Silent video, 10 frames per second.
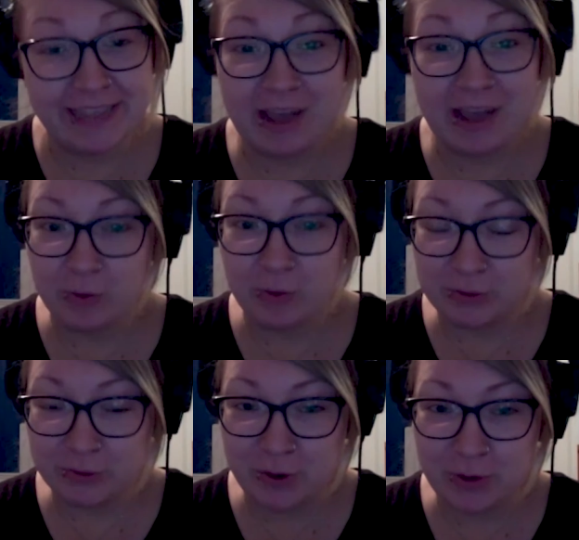And that word was
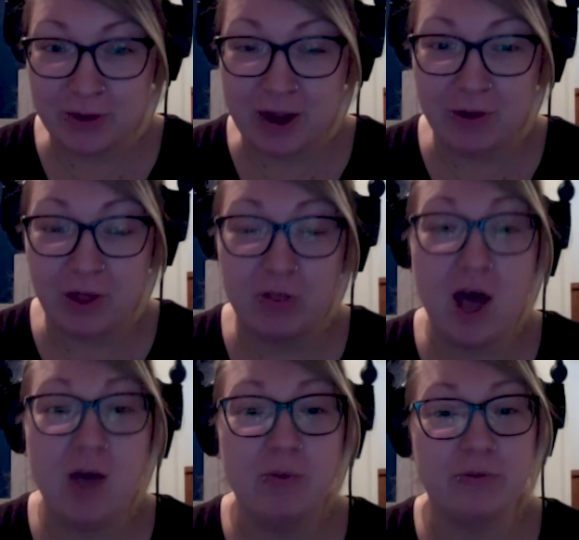thrown around a
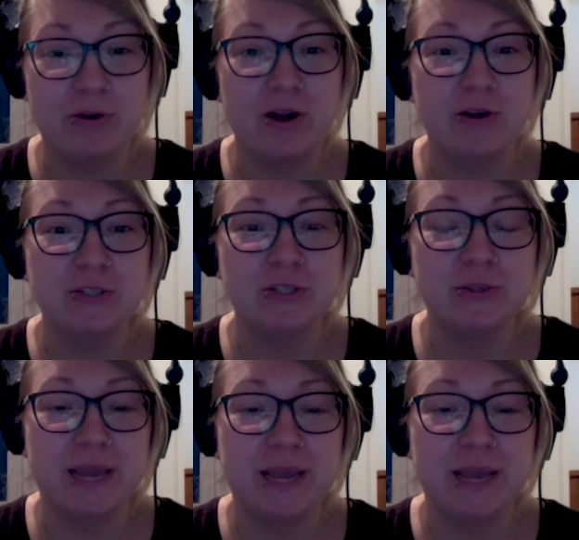lot with regards to
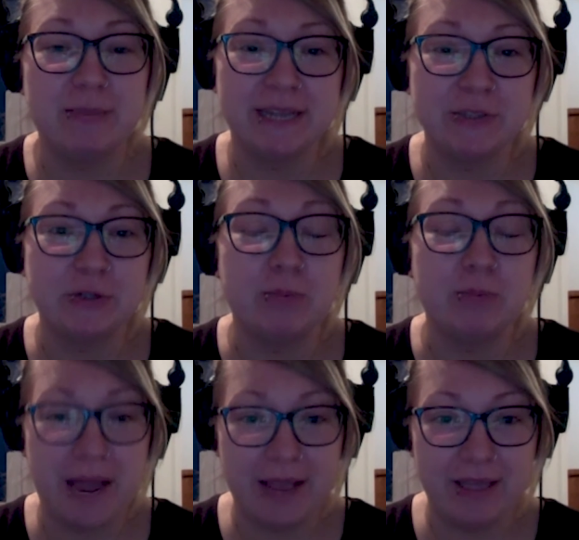a potential
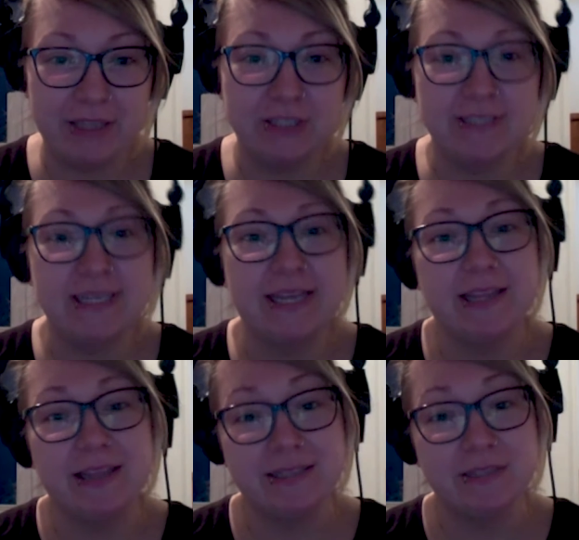by-election, saying that
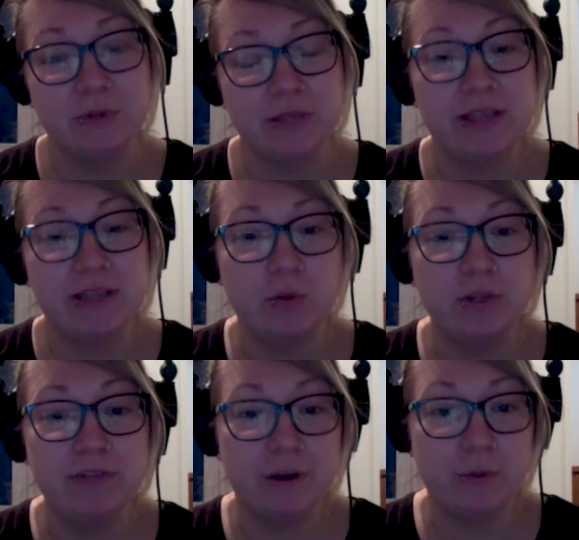this is really the
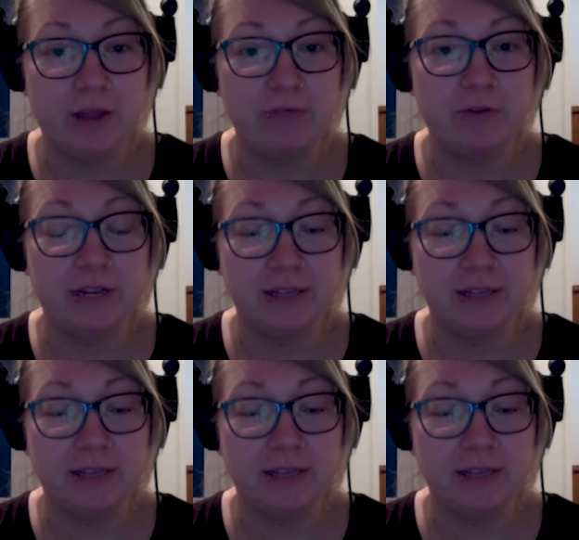only fair way for